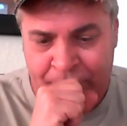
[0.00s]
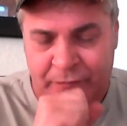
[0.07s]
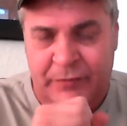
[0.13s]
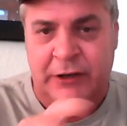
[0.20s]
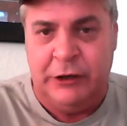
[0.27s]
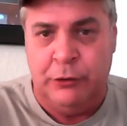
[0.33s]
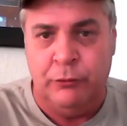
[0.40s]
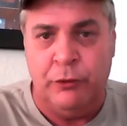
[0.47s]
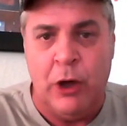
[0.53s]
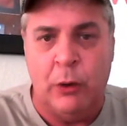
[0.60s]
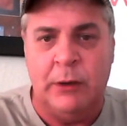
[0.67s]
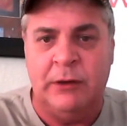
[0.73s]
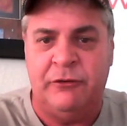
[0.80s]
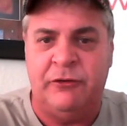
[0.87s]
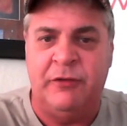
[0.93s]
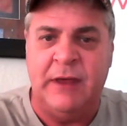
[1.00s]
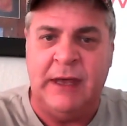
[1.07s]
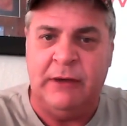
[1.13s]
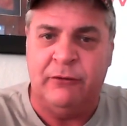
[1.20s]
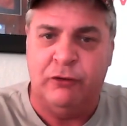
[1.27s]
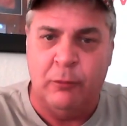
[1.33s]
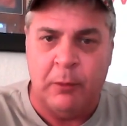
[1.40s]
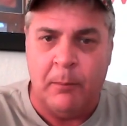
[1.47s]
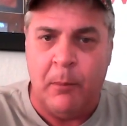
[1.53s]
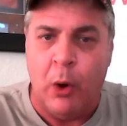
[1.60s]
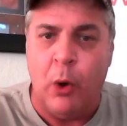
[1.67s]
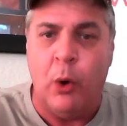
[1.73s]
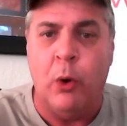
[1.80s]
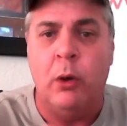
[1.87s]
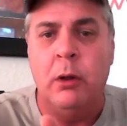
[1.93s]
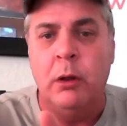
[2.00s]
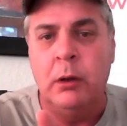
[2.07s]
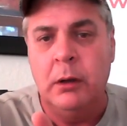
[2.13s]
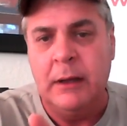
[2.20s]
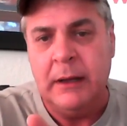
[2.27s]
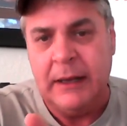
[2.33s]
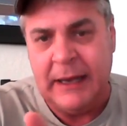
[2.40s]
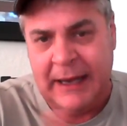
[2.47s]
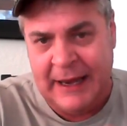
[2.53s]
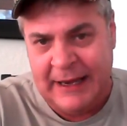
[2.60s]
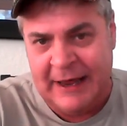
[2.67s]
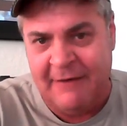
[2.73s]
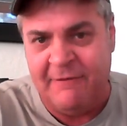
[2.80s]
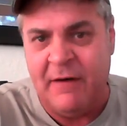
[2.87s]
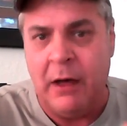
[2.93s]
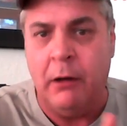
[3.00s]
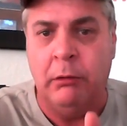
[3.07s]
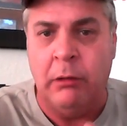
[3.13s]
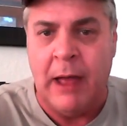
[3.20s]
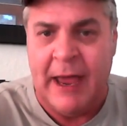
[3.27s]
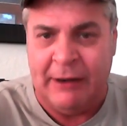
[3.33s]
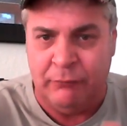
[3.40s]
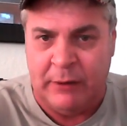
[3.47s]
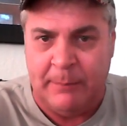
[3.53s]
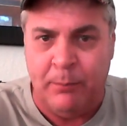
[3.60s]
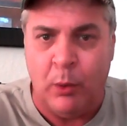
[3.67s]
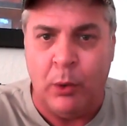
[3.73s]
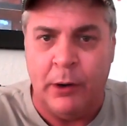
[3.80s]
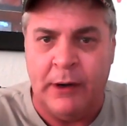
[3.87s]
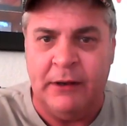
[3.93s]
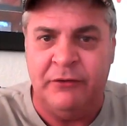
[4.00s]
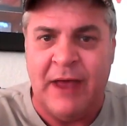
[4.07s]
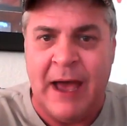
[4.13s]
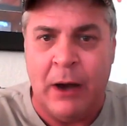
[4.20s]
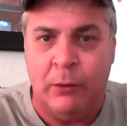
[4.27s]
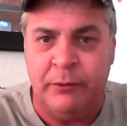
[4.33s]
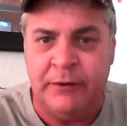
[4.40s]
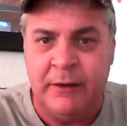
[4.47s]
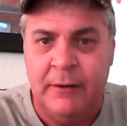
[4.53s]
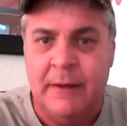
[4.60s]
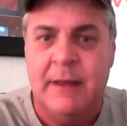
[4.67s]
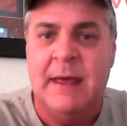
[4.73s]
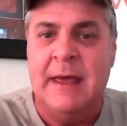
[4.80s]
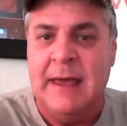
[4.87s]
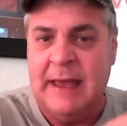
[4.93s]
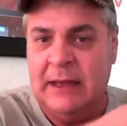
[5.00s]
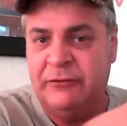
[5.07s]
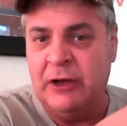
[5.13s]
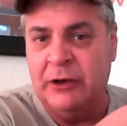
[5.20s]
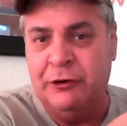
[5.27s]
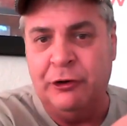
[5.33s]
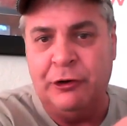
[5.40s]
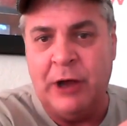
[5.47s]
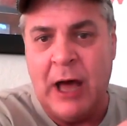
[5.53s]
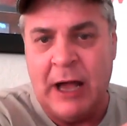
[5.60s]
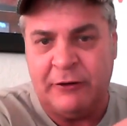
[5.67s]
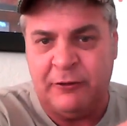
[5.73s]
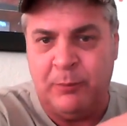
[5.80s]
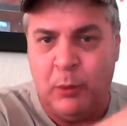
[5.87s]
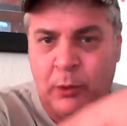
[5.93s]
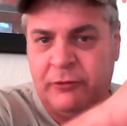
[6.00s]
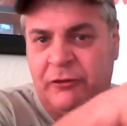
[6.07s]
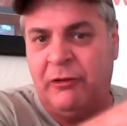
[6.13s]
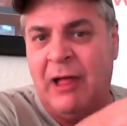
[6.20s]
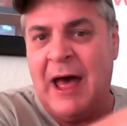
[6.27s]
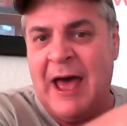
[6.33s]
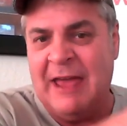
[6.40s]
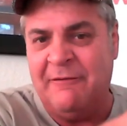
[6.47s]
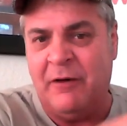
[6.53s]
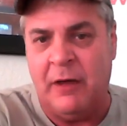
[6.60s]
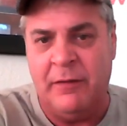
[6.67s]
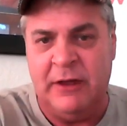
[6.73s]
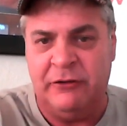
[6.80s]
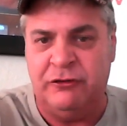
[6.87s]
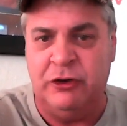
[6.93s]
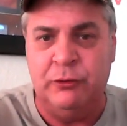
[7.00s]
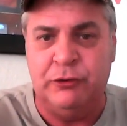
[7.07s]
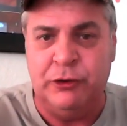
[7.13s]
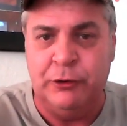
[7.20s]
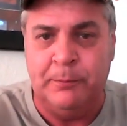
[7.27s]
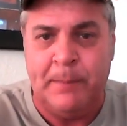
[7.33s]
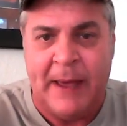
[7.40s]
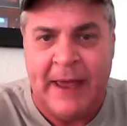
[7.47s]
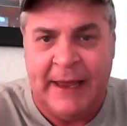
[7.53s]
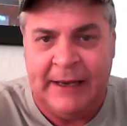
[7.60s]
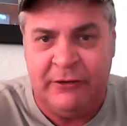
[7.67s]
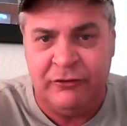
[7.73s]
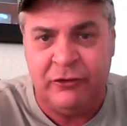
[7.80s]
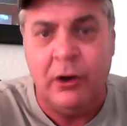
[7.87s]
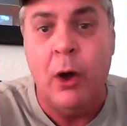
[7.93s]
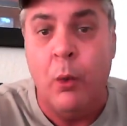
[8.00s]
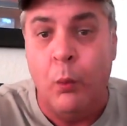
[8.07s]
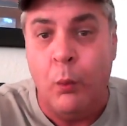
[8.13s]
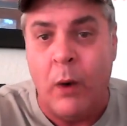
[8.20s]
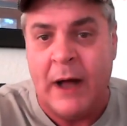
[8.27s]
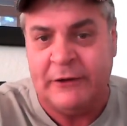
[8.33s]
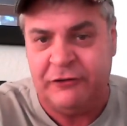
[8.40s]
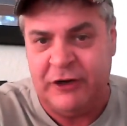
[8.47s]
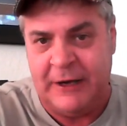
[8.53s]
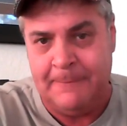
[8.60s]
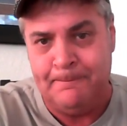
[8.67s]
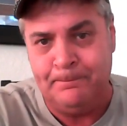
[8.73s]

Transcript: You'll notice the Super Bowl NFL line report is out. It's under Doc Sports Live on this YouTube page. Watch it.